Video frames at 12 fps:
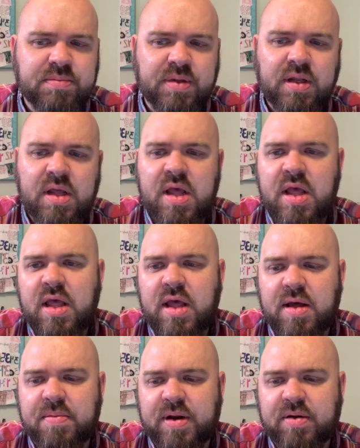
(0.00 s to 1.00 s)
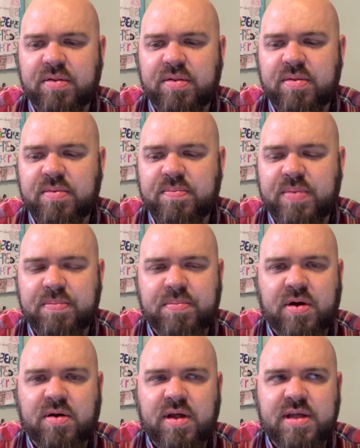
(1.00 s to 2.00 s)
But
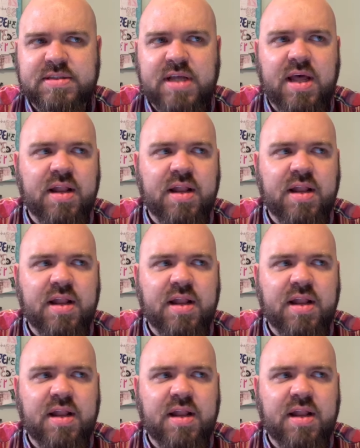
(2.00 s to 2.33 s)
Paul has had